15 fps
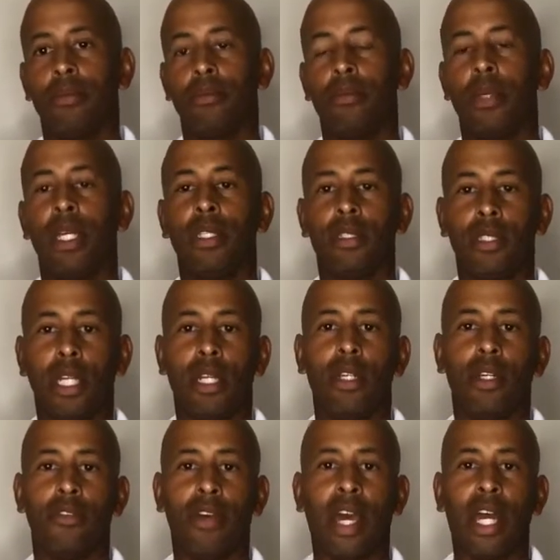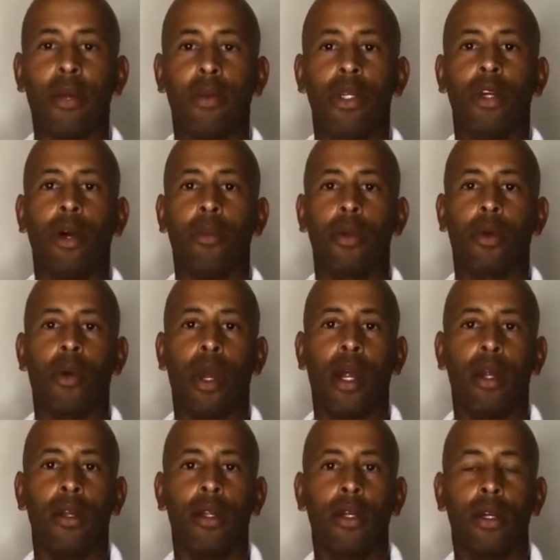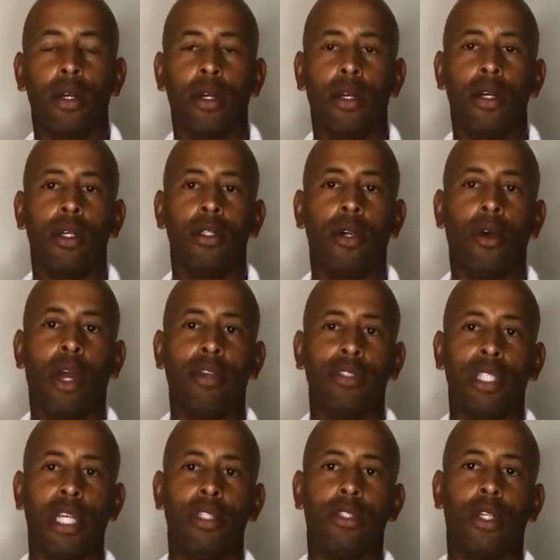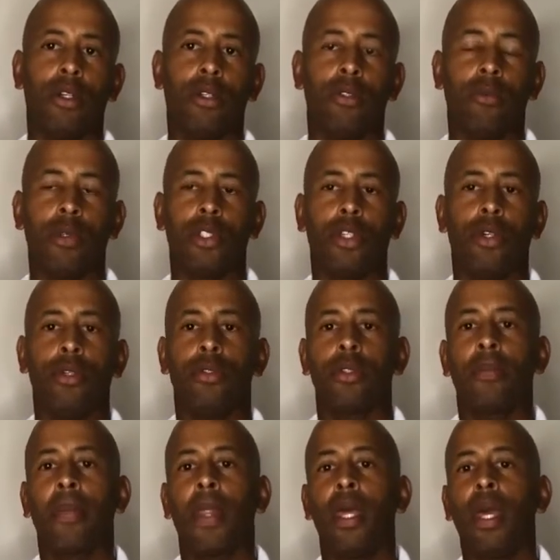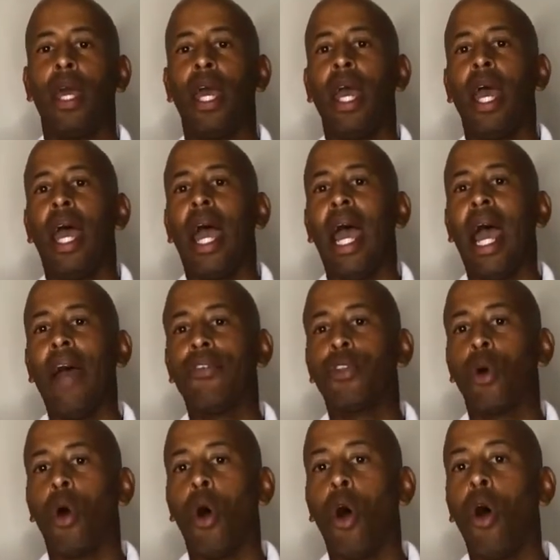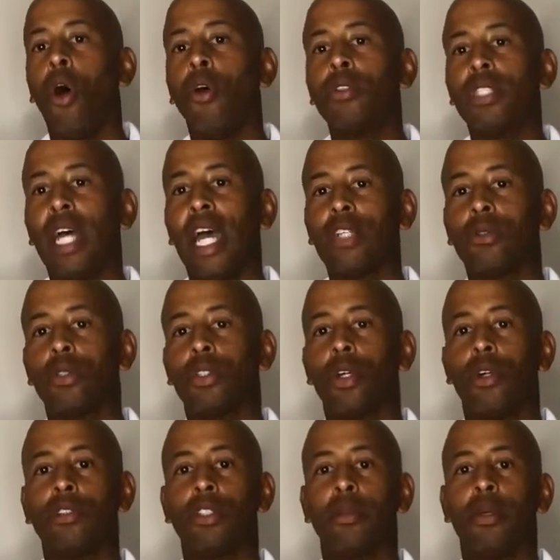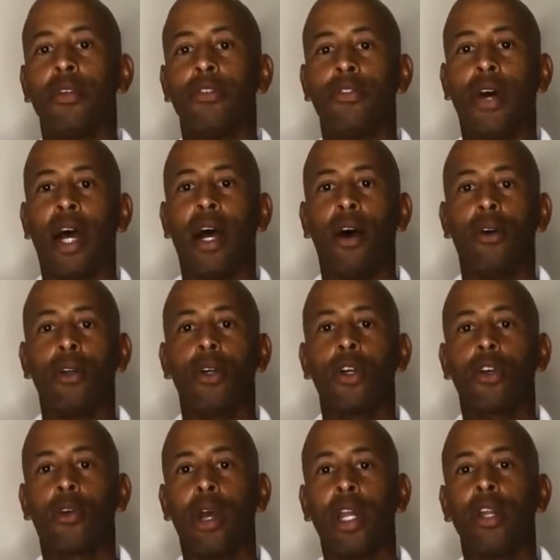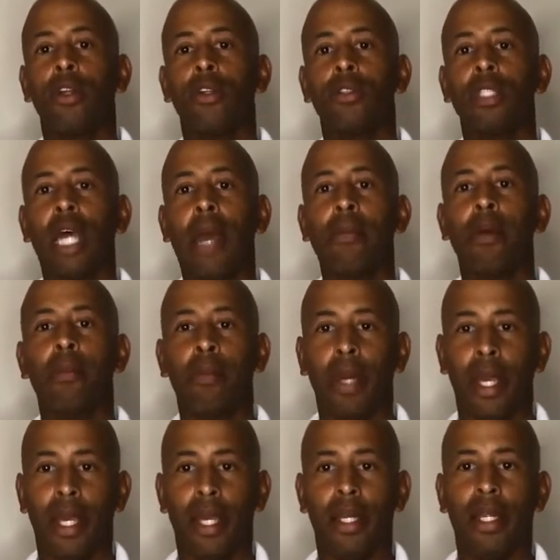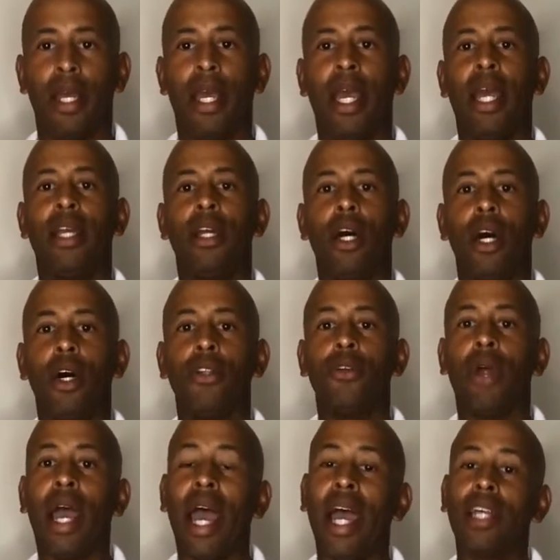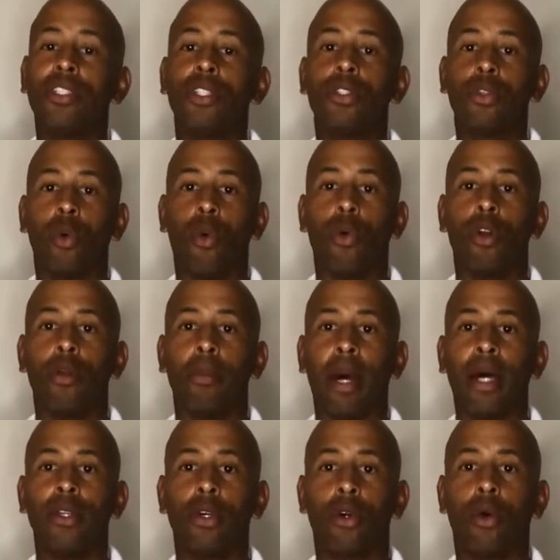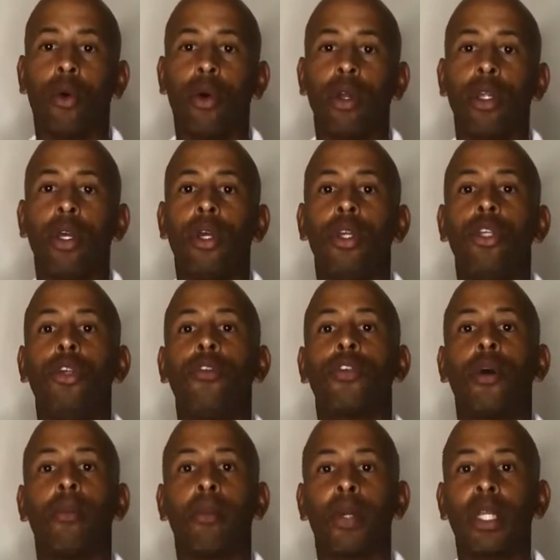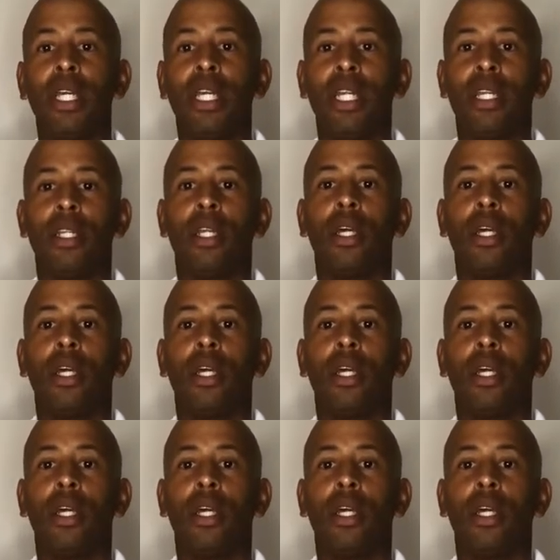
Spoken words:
In the state of Nevada, we don't require or have state returns. After all tax returns have been filed, creditors have been paid, and other actions ordered by the court you have completed,